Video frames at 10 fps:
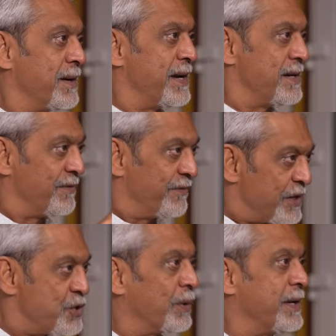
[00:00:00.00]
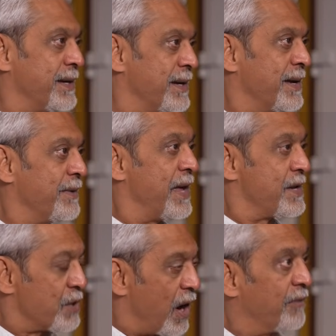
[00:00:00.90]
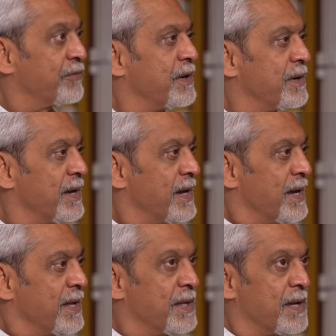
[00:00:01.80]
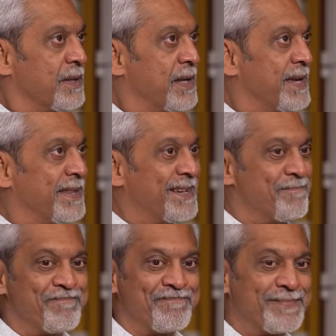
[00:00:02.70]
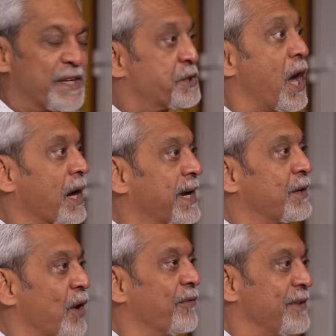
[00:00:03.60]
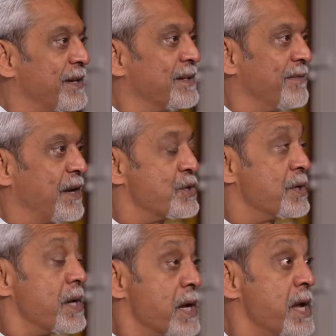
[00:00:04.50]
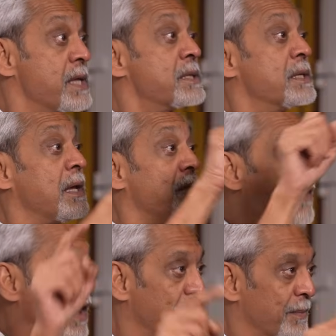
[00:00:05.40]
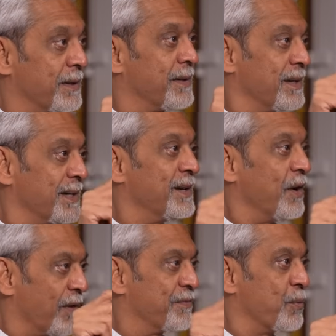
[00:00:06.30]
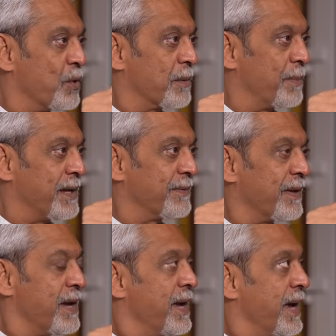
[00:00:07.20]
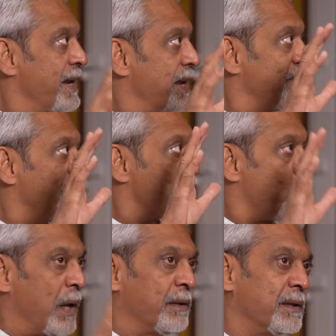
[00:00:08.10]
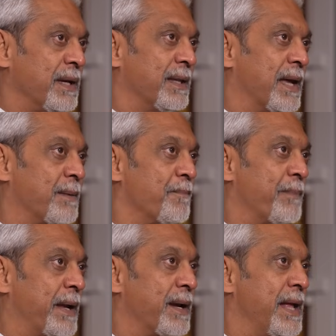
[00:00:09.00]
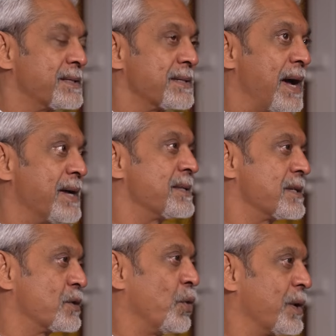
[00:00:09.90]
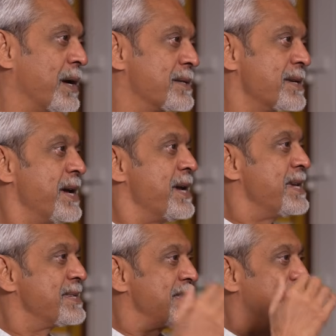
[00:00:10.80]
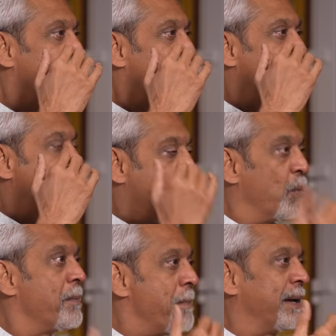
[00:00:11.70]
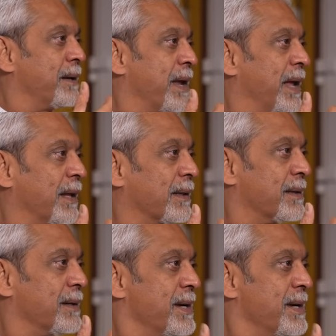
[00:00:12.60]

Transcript: individually that is often the target of an intervention. It's the environment of the workplace. And if there's one thing that mental health science has taught us, is that our mental health